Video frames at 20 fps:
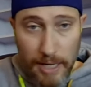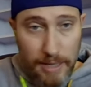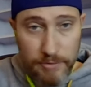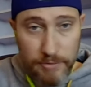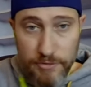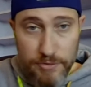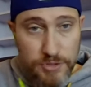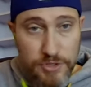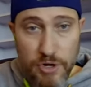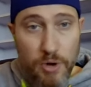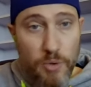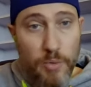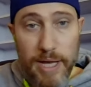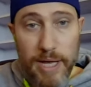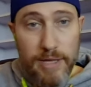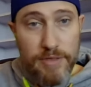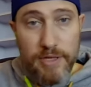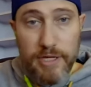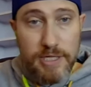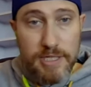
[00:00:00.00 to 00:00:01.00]
There's no
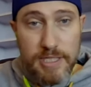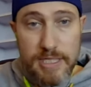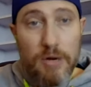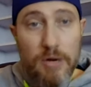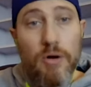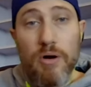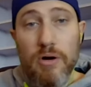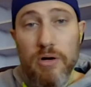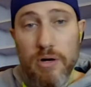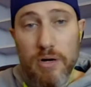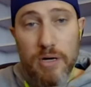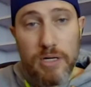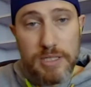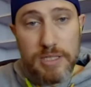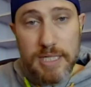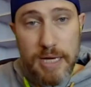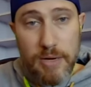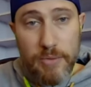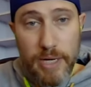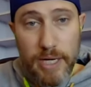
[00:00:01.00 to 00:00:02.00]
way that you sell all cards
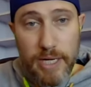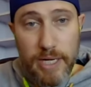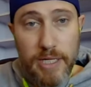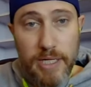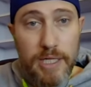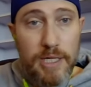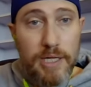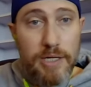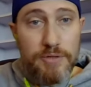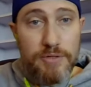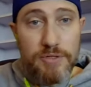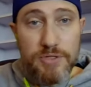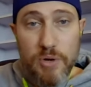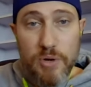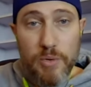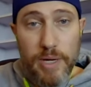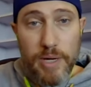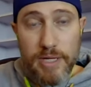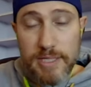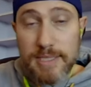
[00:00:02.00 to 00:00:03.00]
that way. There's no
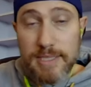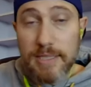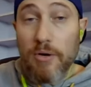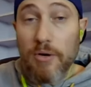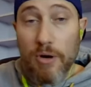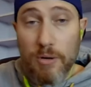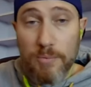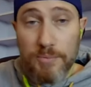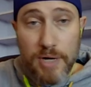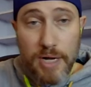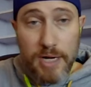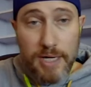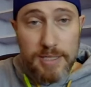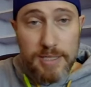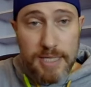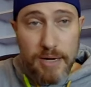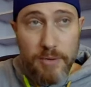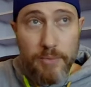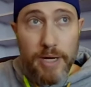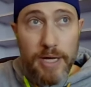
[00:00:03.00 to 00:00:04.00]
way that you sell all products
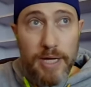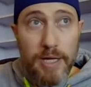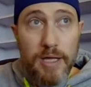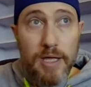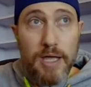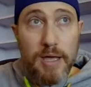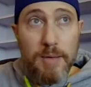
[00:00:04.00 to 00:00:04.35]
that way.